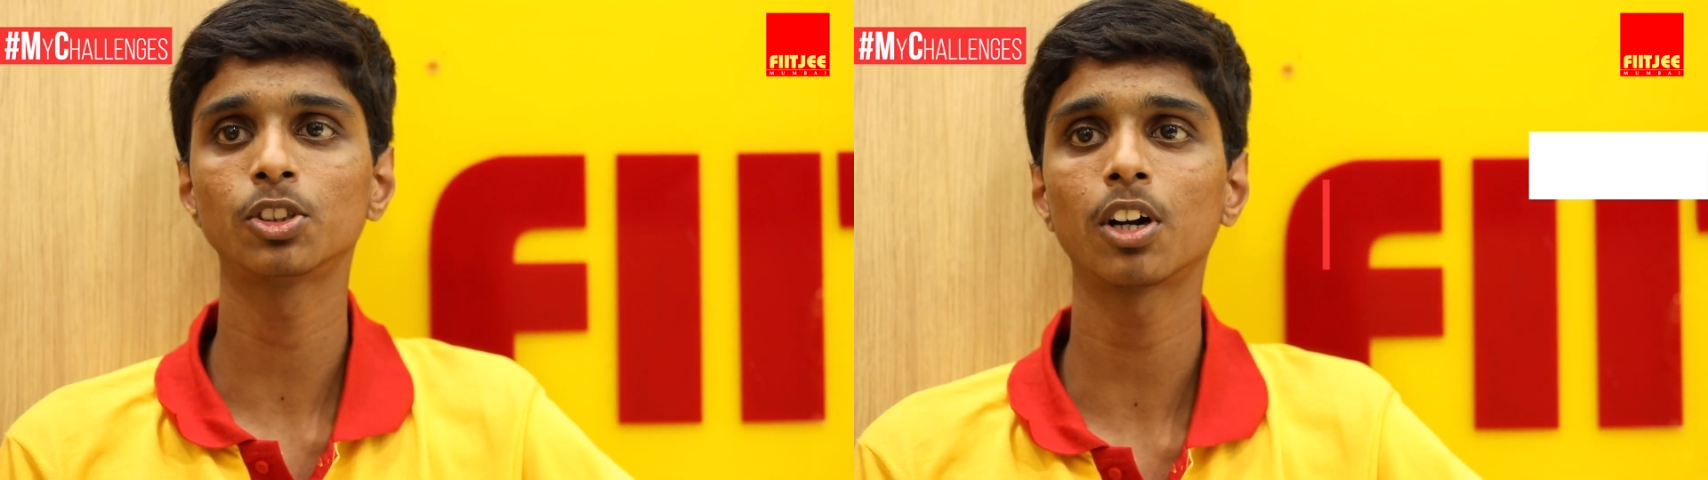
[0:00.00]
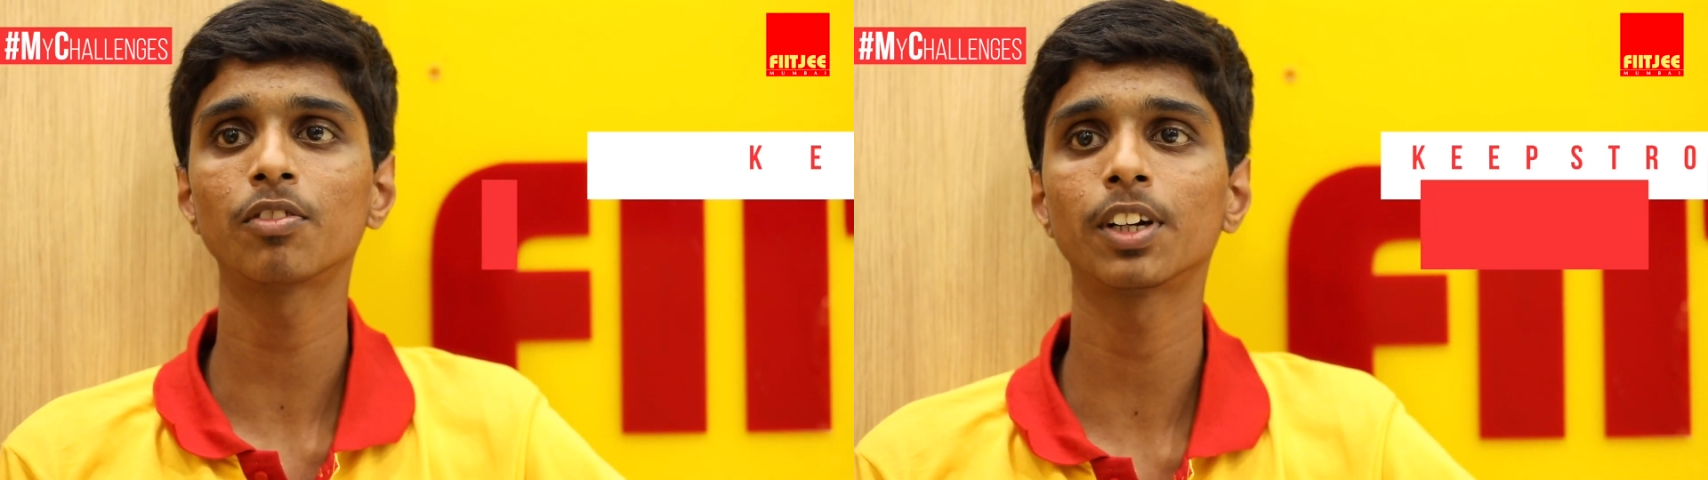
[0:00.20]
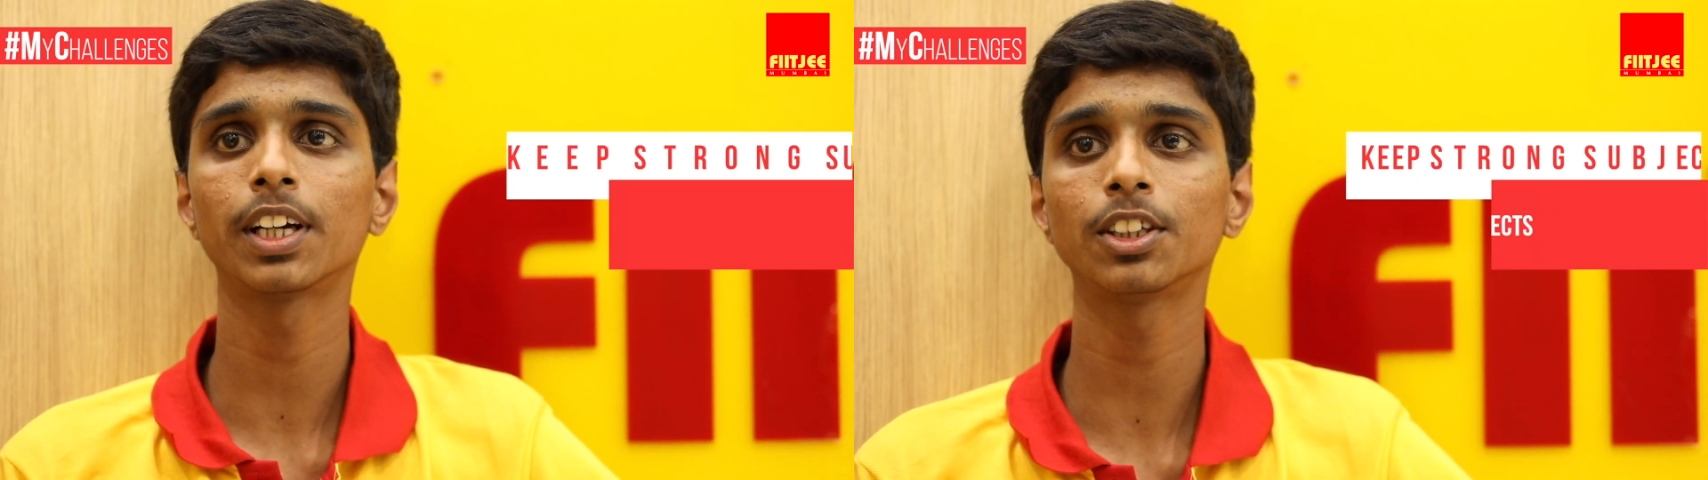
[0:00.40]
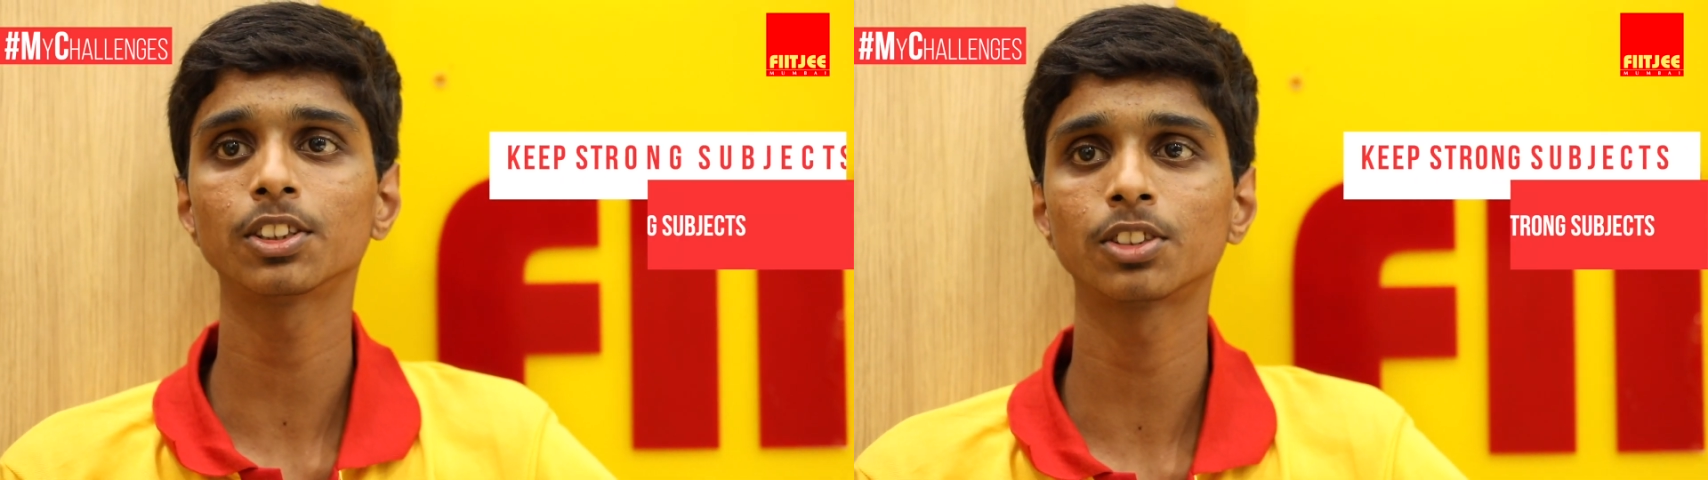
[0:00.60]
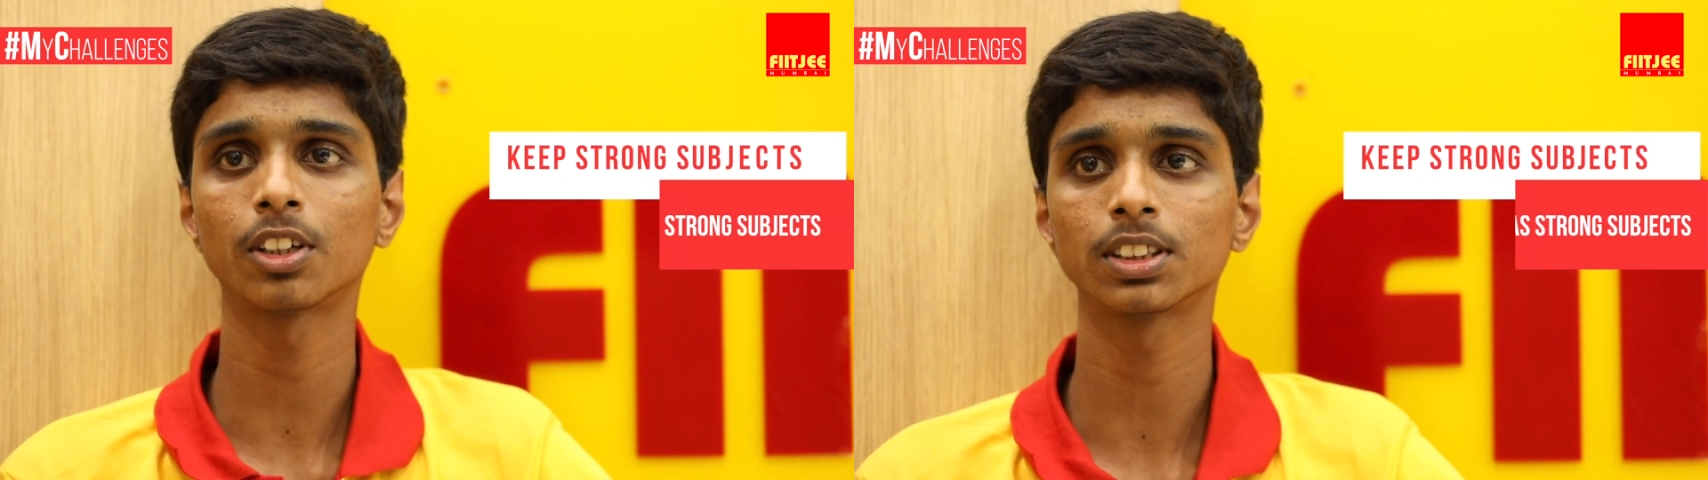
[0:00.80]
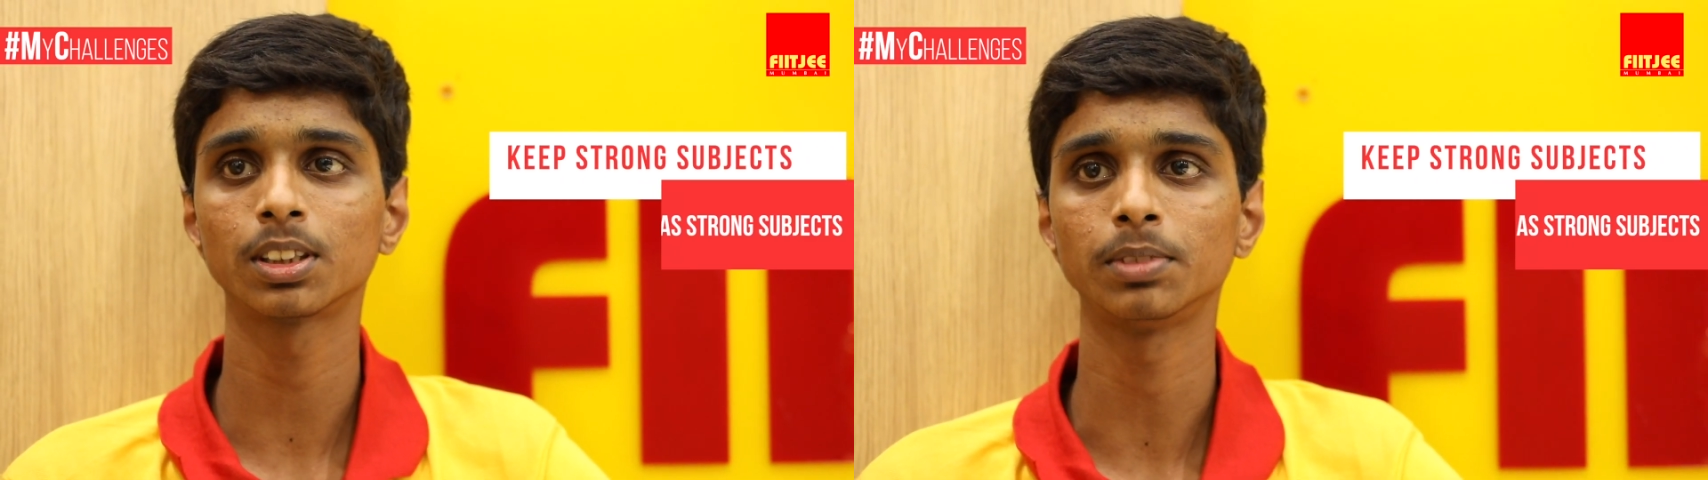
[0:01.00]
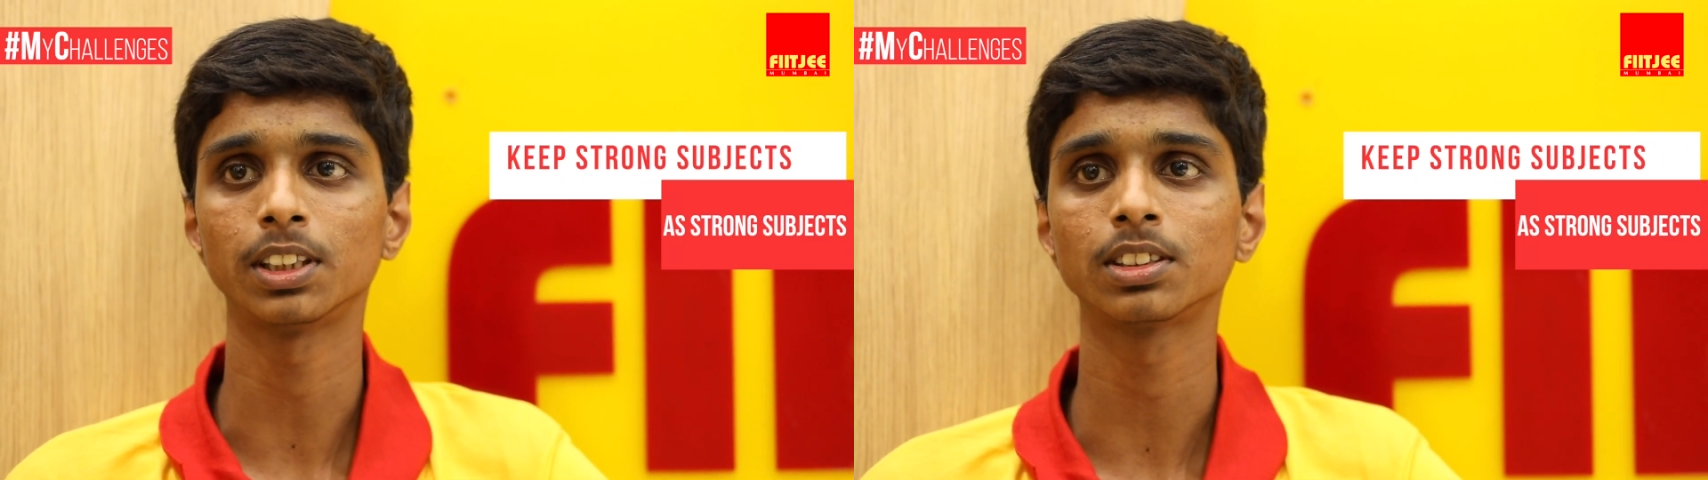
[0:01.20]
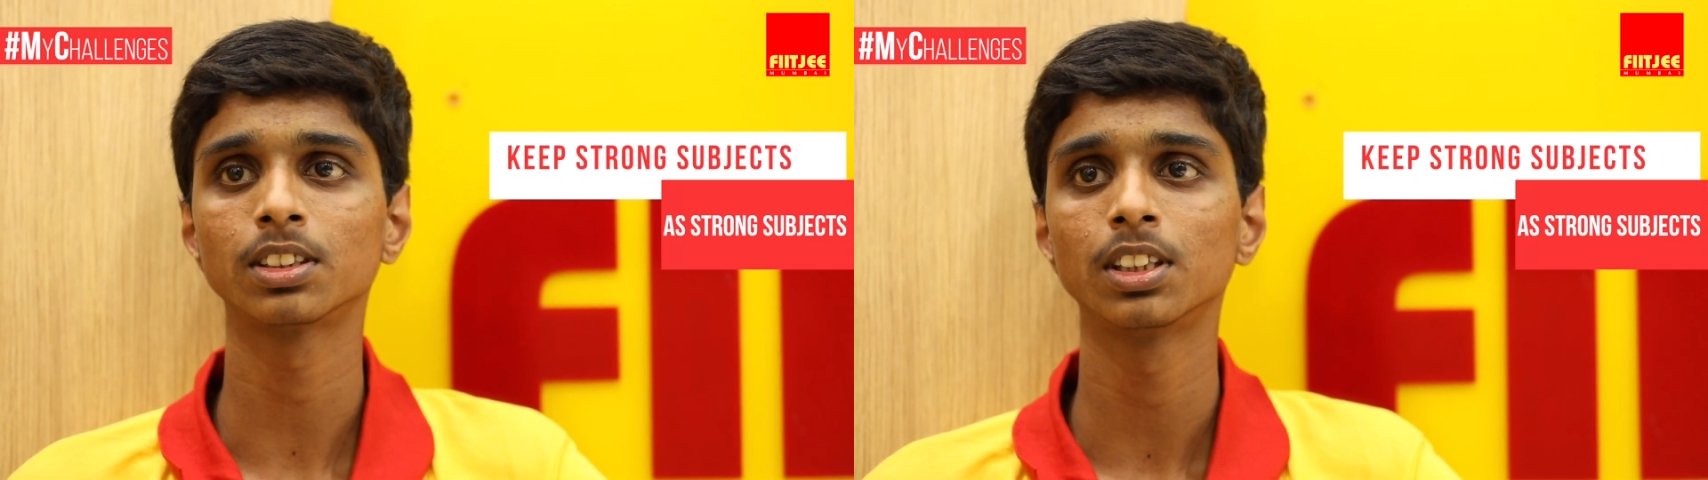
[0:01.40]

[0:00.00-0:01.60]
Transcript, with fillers: not forget your stronger subjects.